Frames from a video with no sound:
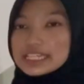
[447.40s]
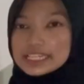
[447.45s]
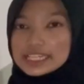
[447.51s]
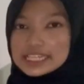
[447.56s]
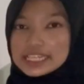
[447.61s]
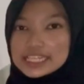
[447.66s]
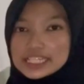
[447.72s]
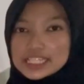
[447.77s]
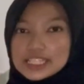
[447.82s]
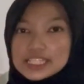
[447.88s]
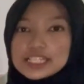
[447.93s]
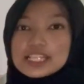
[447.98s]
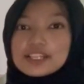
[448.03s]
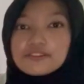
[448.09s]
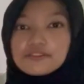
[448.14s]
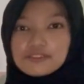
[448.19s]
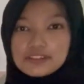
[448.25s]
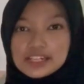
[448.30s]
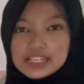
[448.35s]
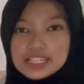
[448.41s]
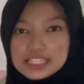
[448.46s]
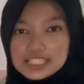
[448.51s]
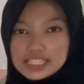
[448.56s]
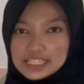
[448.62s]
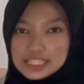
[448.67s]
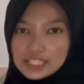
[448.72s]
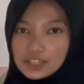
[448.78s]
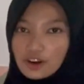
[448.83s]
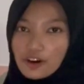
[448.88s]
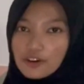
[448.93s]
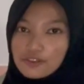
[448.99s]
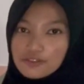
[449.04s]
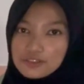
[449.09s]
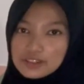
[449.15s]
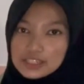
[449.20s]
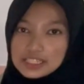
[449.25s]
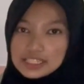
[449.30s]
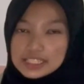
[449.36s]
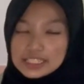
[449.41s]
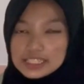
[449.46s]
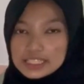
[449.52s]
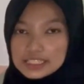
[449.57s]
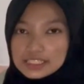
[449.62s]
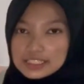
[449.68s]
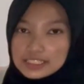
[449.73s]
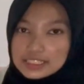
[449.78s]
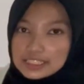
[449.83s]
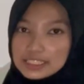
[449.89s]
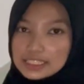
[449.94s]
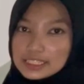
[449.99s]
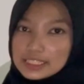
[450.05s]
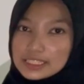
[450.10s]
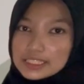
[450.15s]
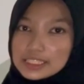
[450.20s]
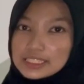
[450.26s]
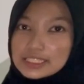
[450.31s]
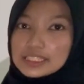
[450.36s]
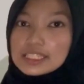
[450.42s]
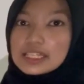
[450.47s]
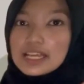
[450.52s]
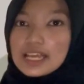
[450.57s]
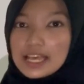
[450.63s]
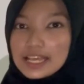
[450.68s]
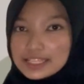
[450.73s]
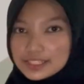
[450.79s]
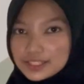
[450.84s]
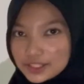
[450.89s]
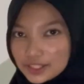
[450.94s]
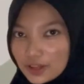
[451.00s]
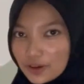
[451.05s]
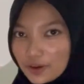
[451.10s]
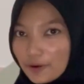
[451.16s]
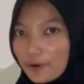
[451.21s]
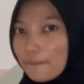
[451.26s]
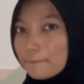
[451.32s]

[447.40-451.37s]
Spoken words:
is different over hand saw